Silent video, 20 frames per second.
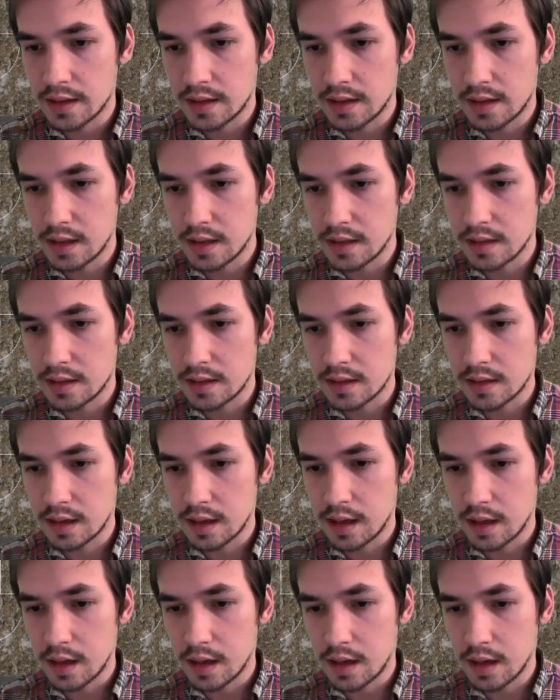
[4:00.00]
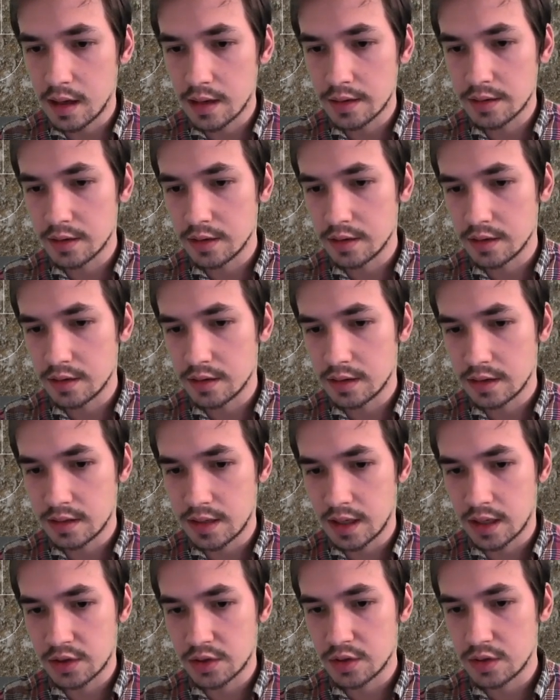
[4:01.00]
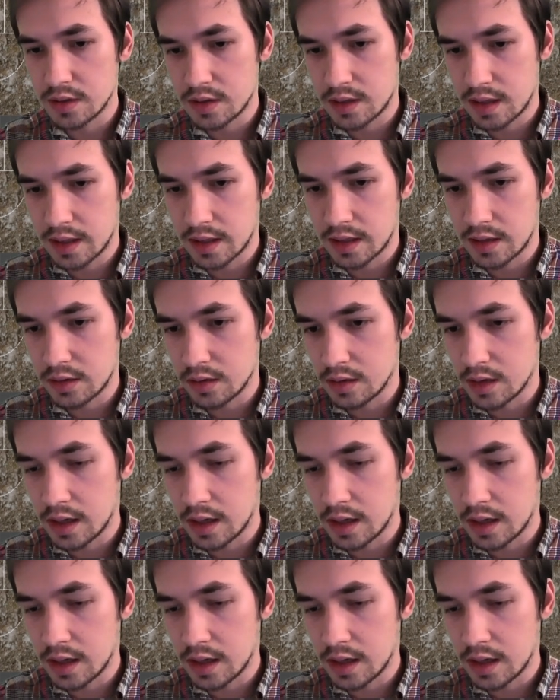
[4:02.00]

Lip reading: these other textures like